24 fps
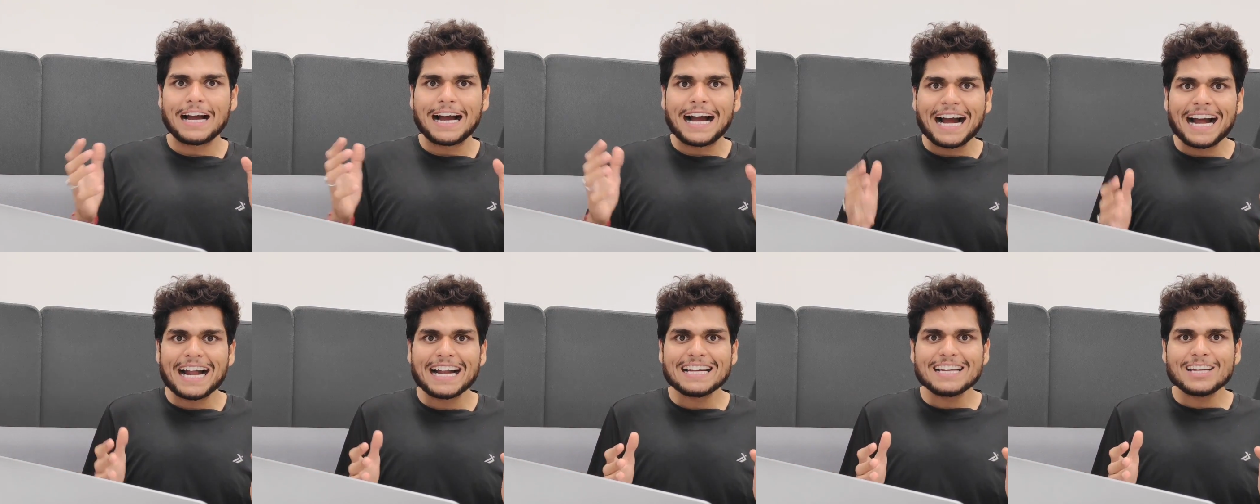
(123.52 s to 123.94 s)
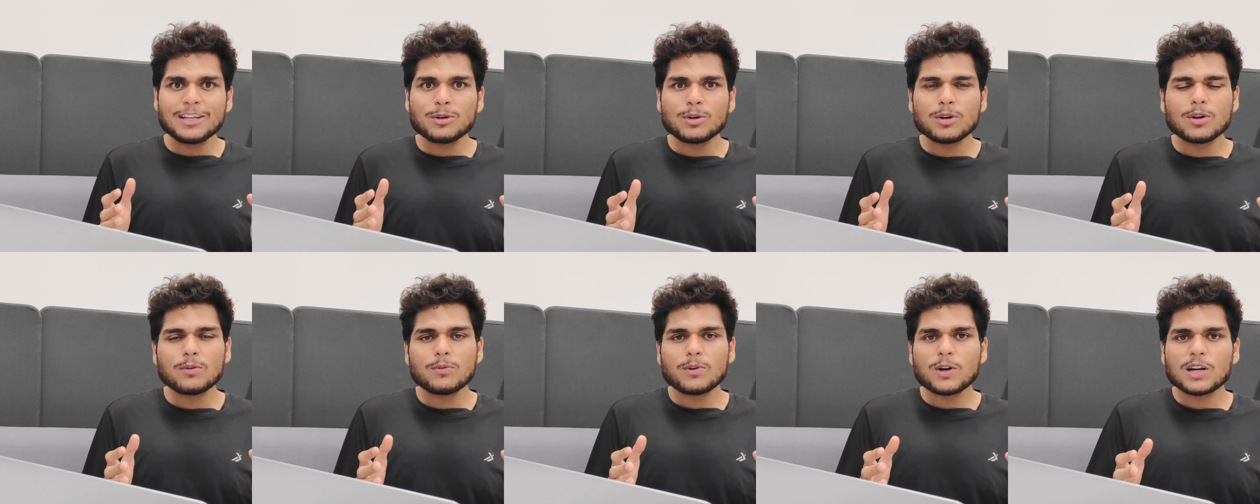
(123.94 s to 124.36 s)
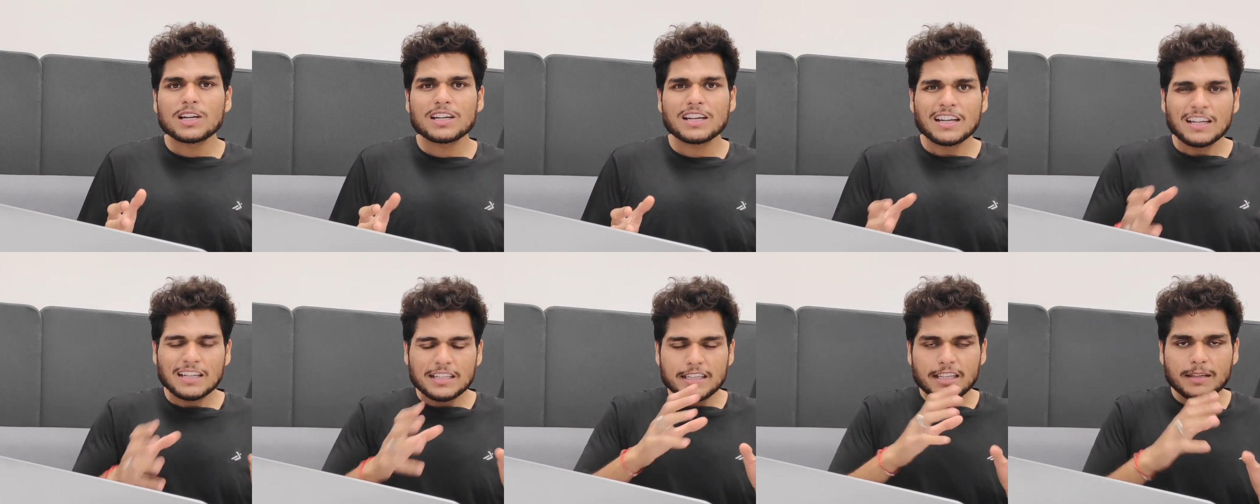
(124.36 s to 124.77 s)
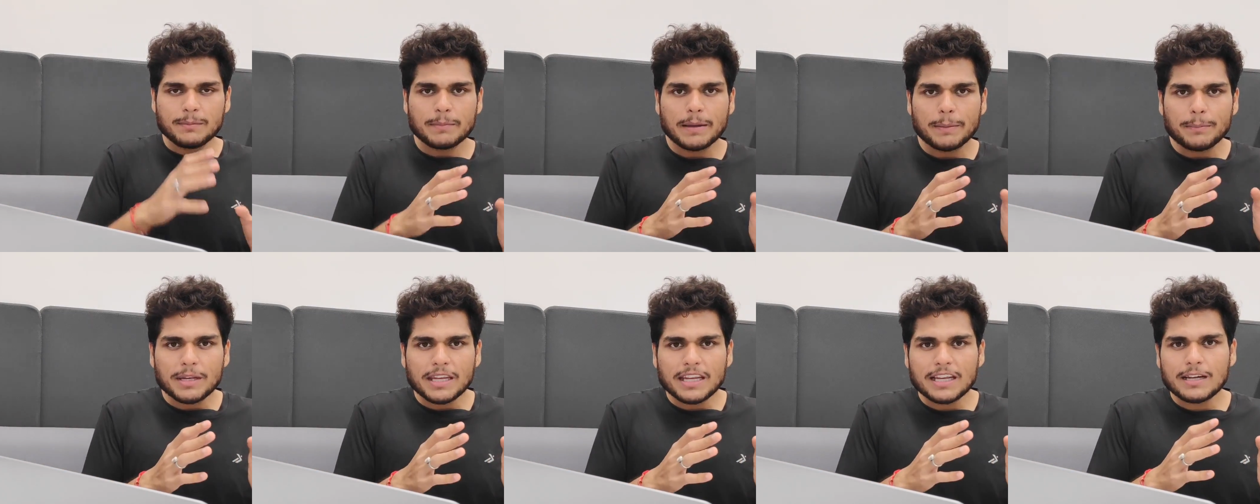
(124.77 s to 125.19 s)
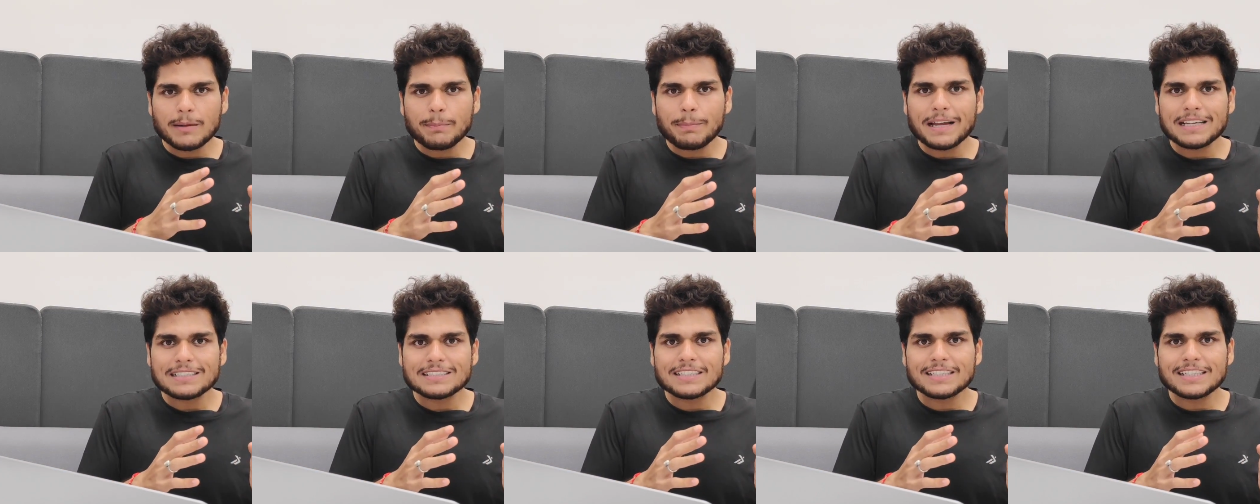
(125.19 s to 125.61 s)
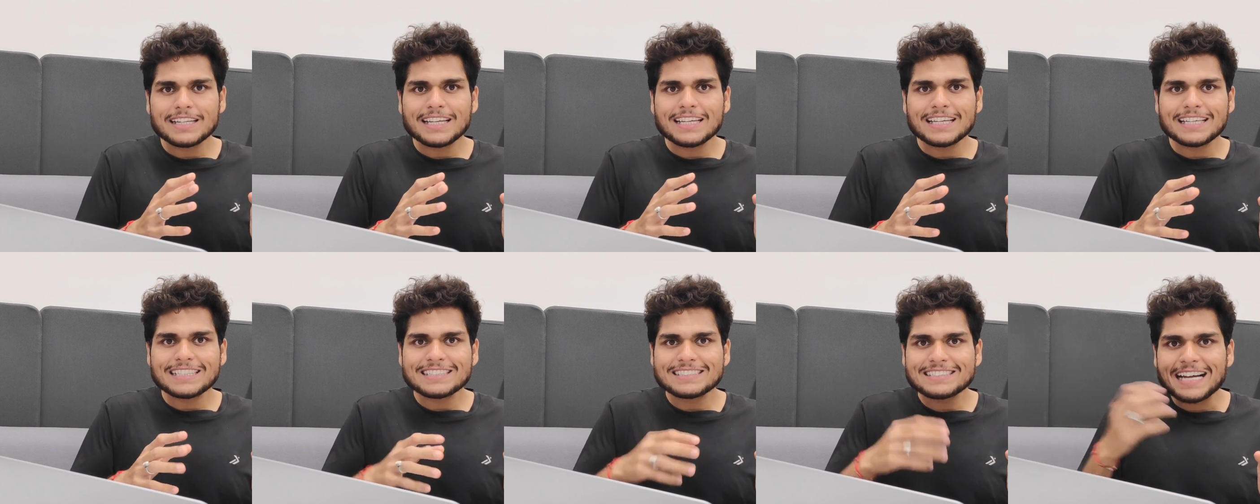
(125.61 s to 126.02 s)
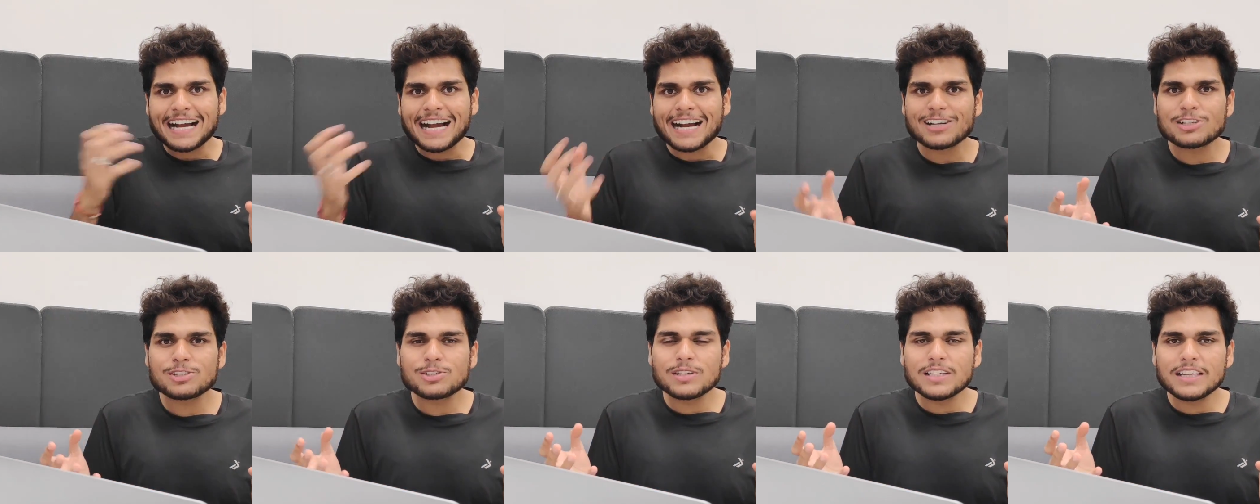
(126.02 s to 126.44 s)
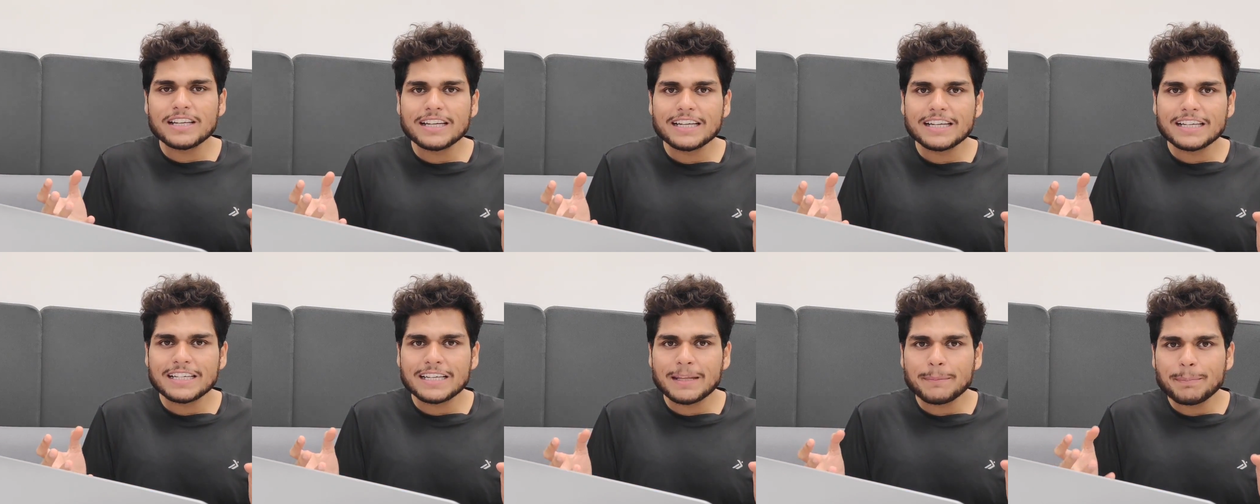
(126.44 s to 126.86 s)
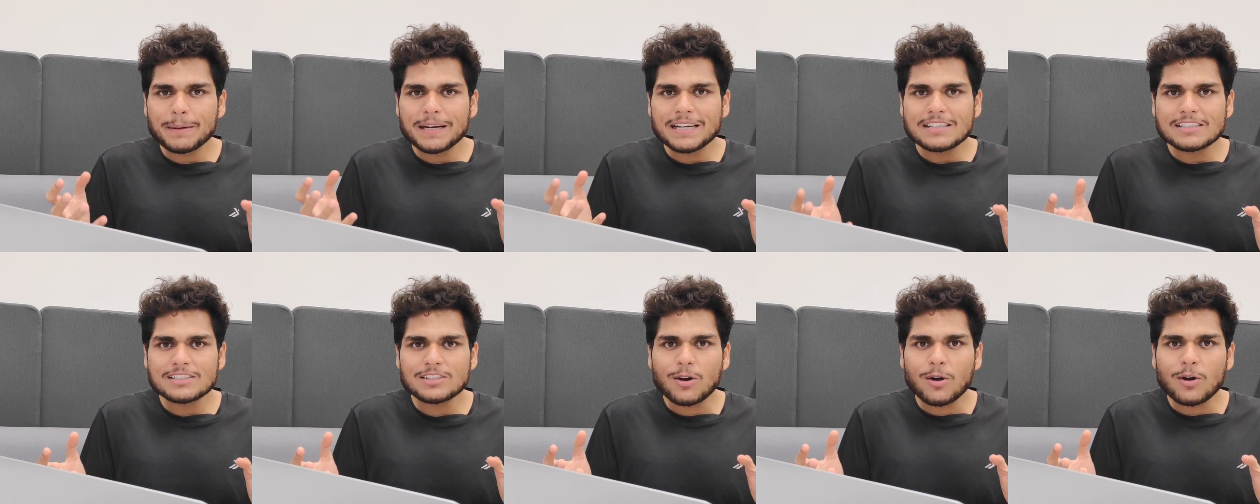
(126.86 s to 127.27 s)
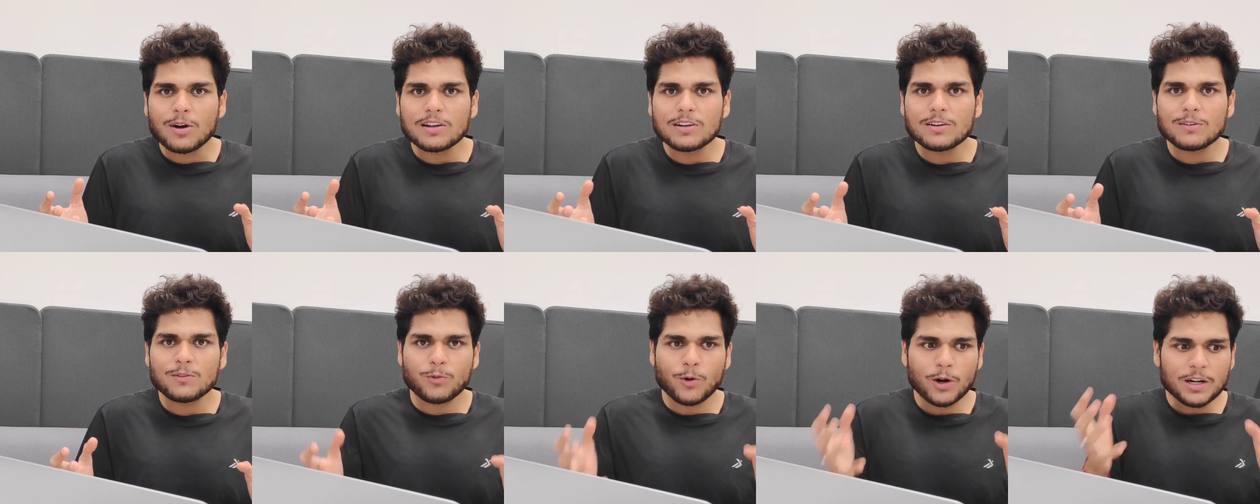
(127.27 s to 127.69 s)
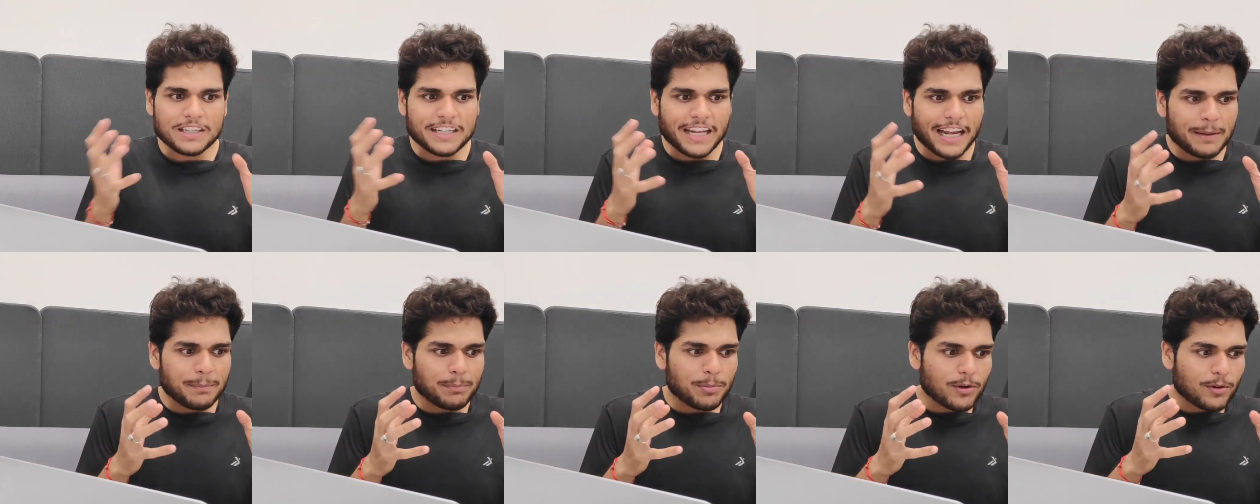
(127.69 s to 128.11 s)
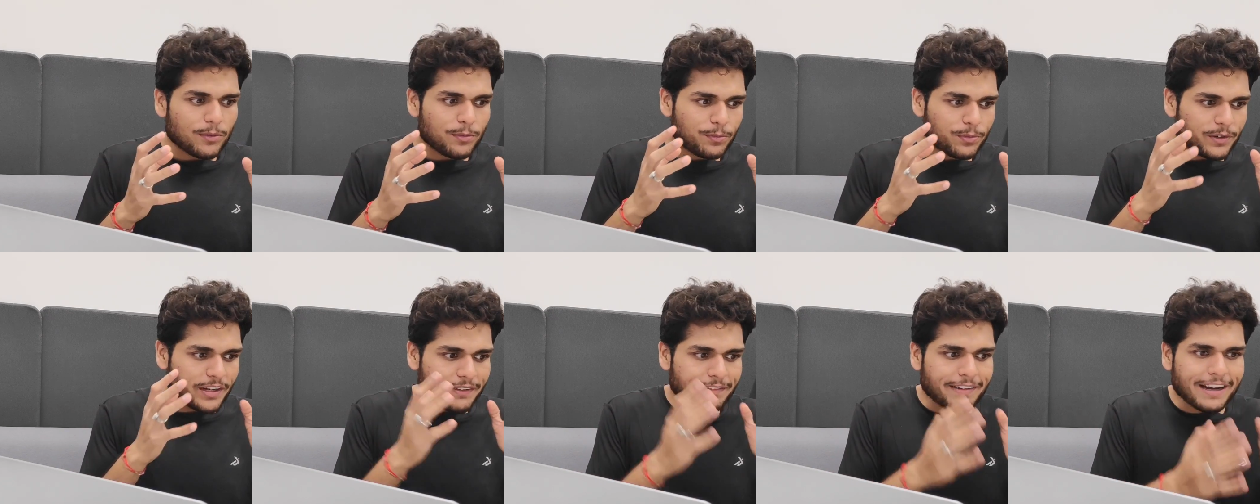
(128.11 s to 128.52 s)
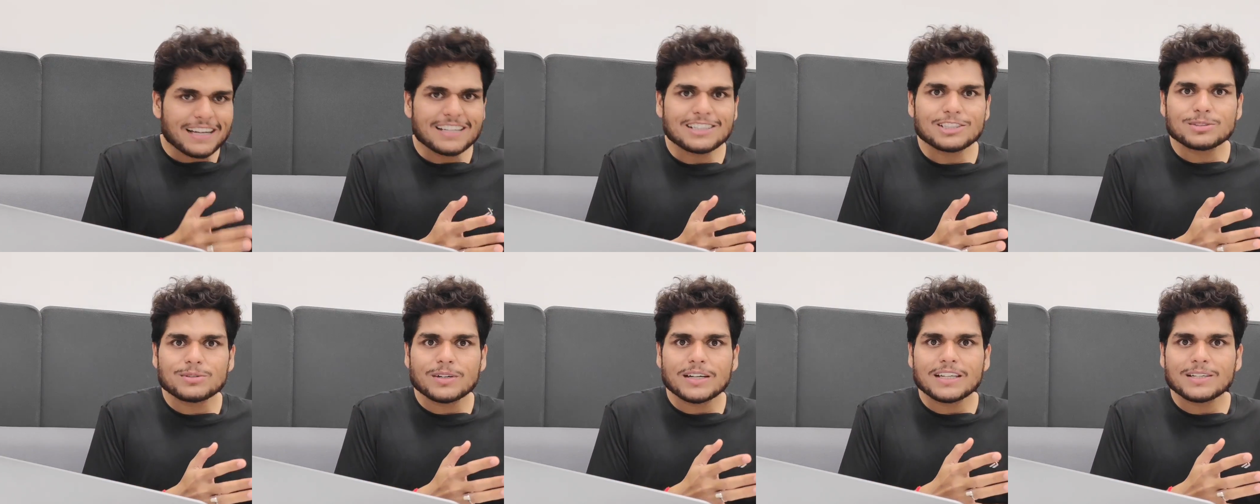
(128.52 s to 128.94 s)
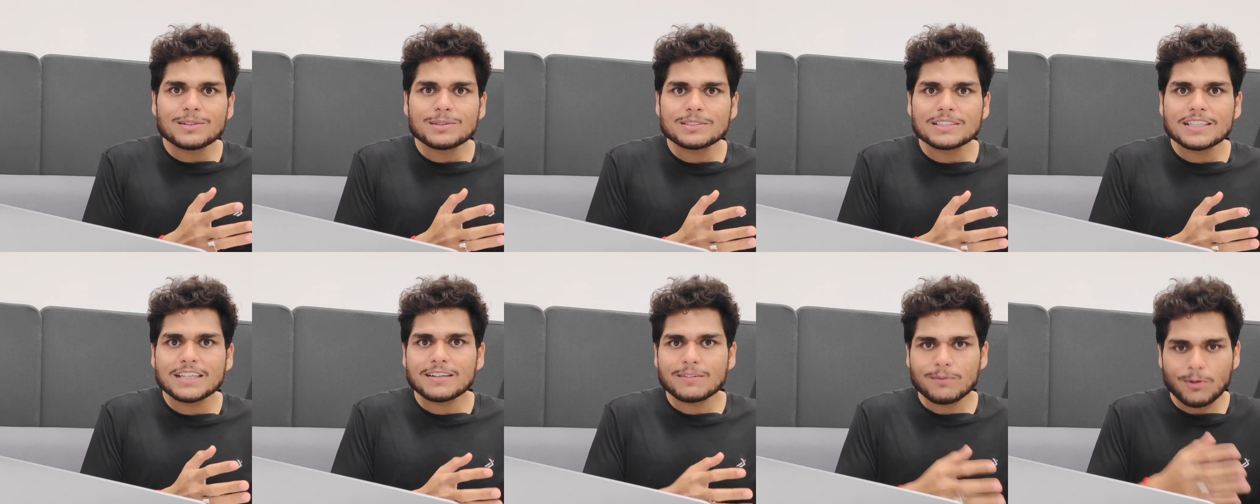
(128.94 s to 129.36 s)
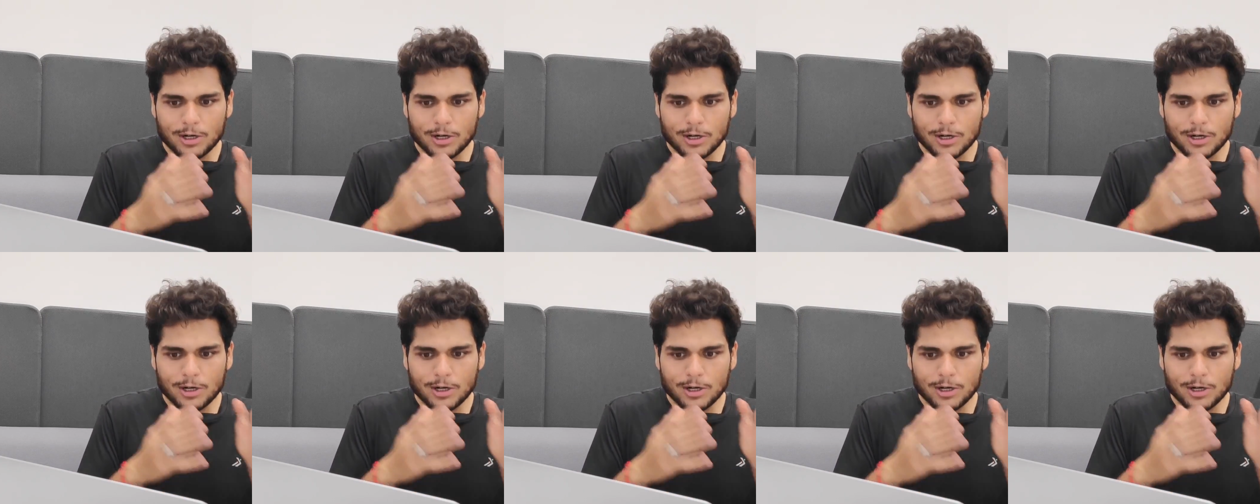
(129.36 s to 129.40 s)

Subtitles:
And you know what? The memory capacity is actually depends on what type of device you are using,